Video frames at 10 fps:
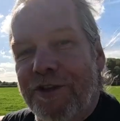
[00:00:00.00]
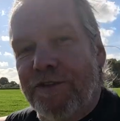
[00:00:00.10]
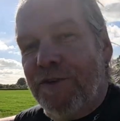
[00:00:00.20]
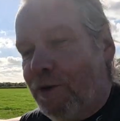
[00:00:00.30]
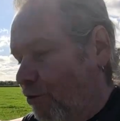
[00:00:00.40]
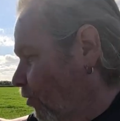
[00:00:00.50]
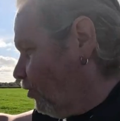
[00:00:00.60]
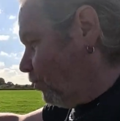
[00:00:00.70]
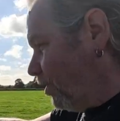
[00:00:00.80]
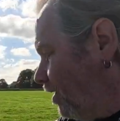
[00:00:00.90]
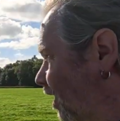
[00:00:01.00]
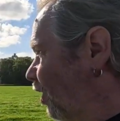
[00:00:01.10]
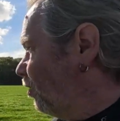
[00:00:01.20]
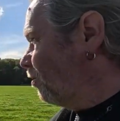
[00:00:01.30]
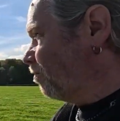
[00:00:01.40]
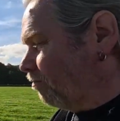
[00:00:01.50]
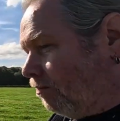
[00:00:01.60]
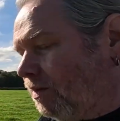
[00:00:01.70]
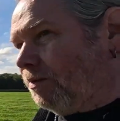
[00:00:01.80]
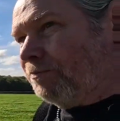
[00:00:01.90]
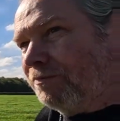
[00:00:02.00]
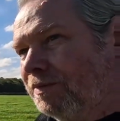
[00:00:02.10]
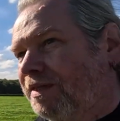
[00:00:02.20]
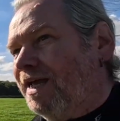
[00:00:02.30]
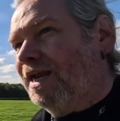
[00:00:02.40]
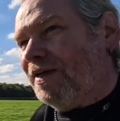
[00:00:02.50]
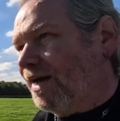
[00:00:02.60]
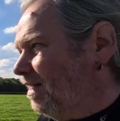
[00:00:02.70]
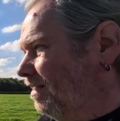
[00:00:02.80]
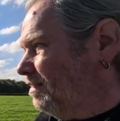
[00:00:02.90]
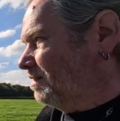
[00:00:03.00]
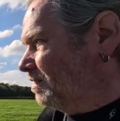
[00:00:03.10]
in this field, which we didn't know. Nearly there.